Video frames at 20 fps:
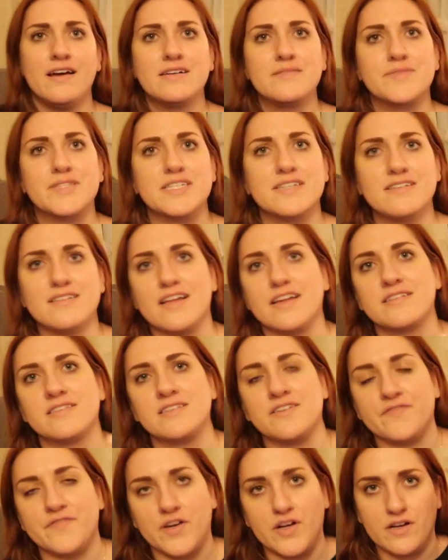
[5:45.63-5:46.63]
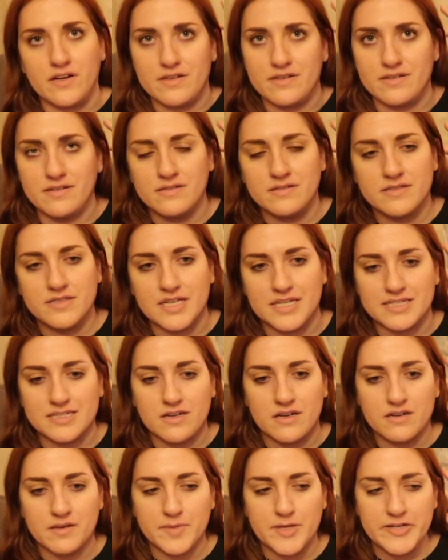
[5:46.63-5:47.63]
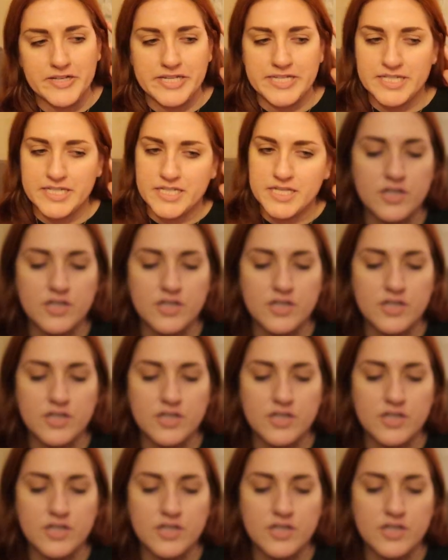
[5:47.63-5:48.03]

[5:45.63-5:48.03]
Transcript: I'm seeing a lot of stuff on TikTok about it.